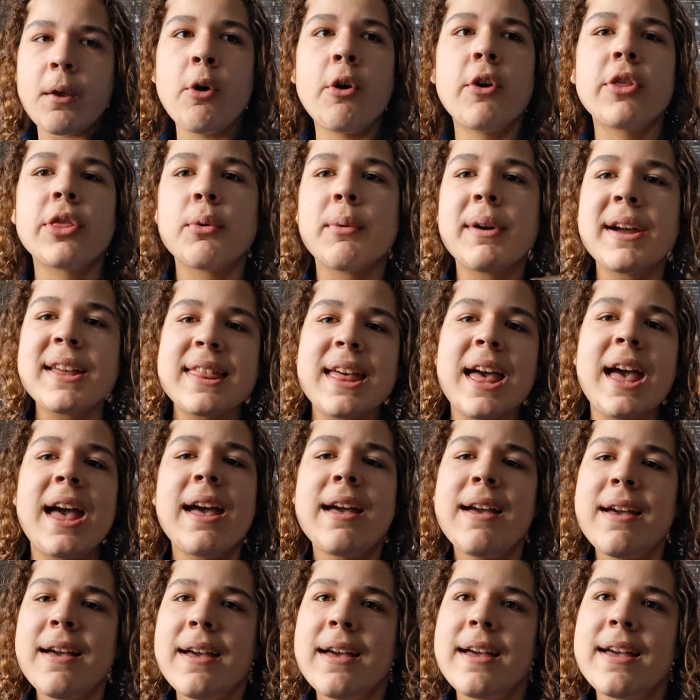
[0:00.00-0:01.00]
On the way
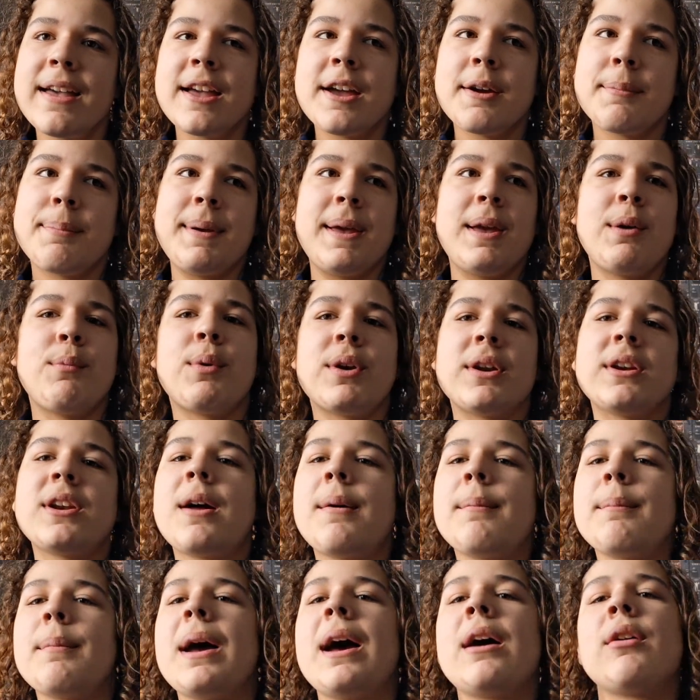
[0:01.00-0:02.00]
there, it'll be one
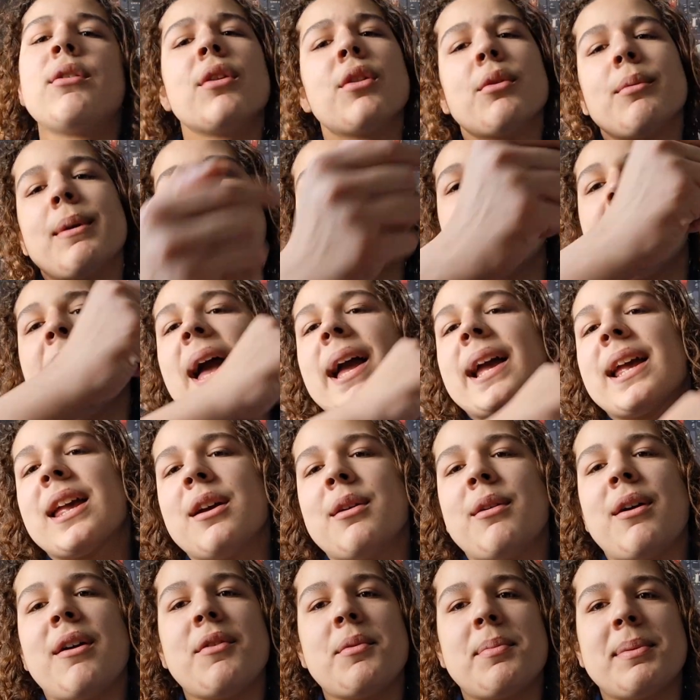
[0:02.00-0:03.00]
number, and on the way back,
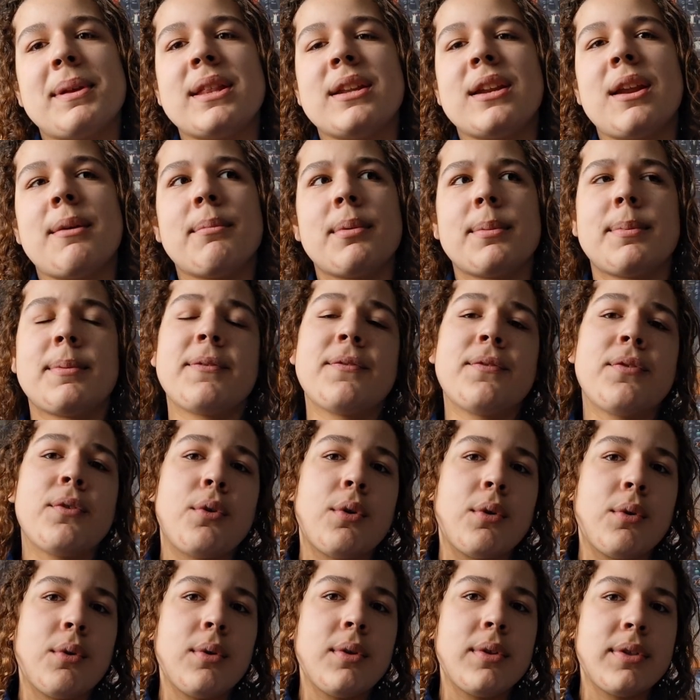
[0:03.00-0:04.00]
it'll either be the number
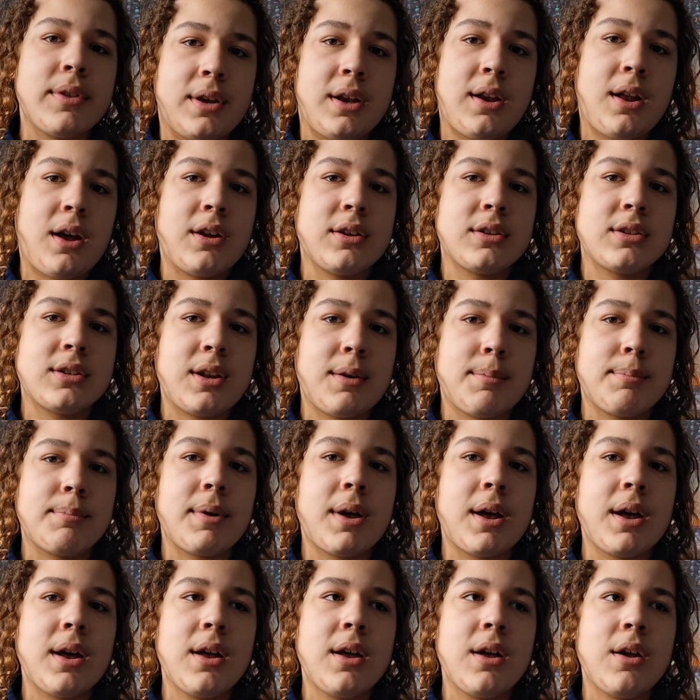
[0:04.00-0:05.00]
before the last
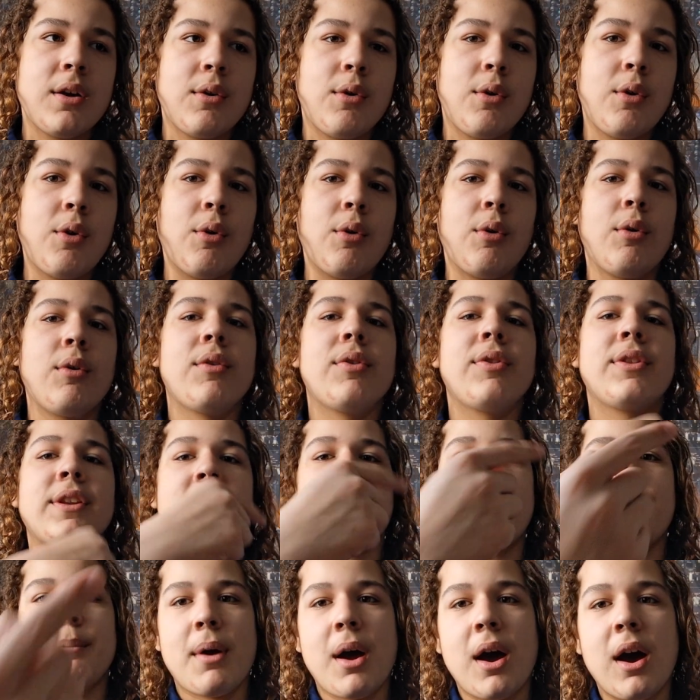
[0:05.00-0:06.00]
number or the
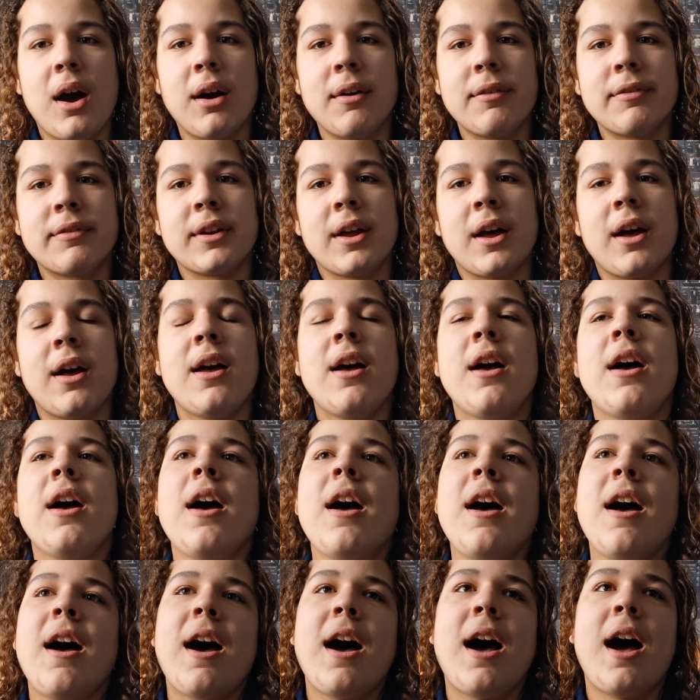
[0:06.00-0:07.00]
number after.
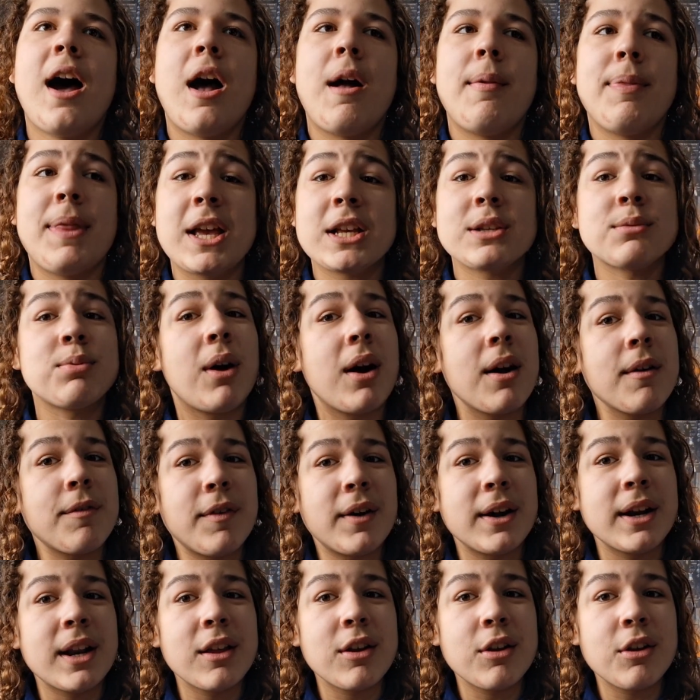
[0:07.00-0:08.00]
That's what I
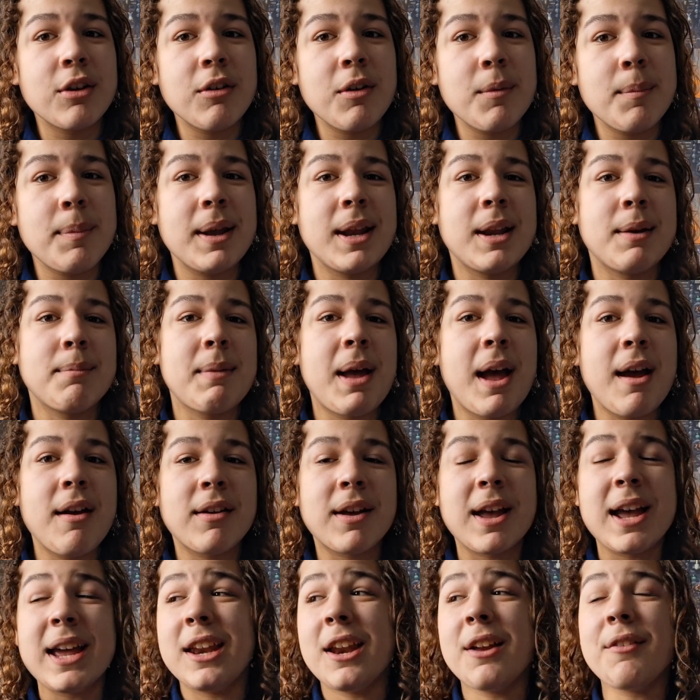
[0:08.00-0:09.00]
find in Europe. In
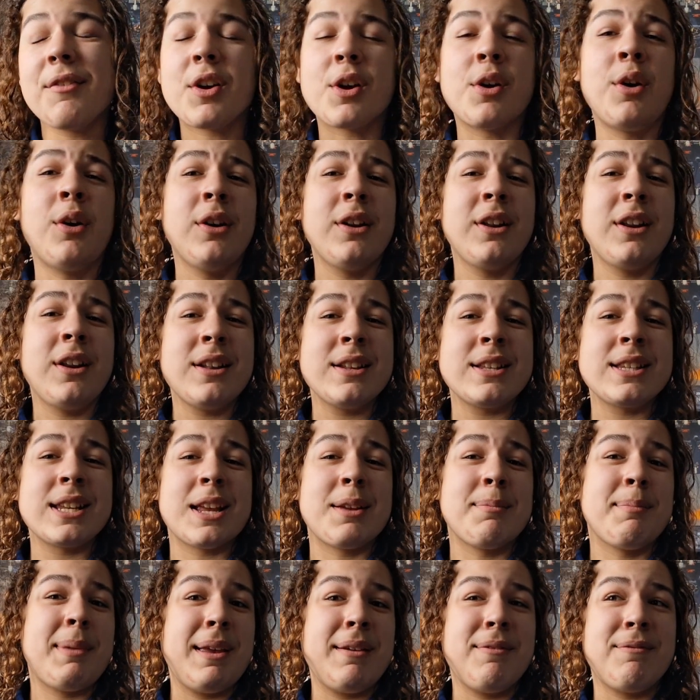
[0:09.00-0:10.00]
America and other continents, it
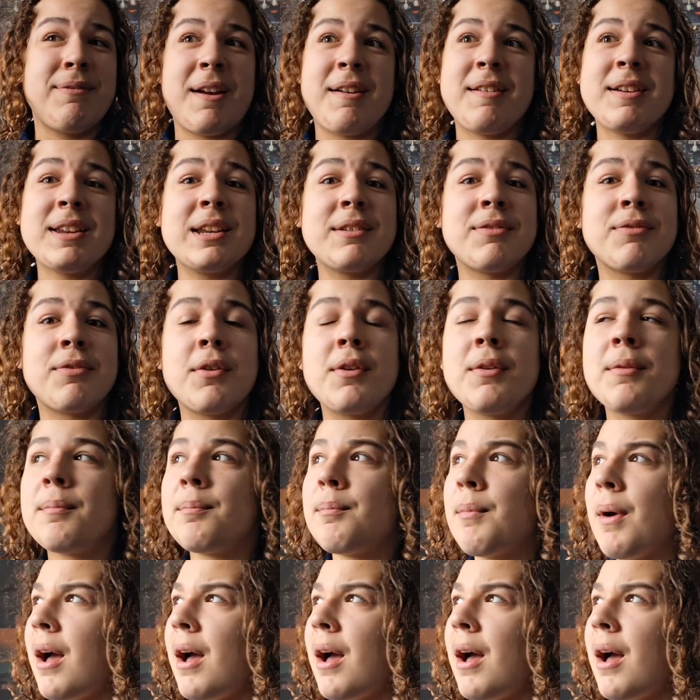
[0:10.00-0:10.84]
can be very different.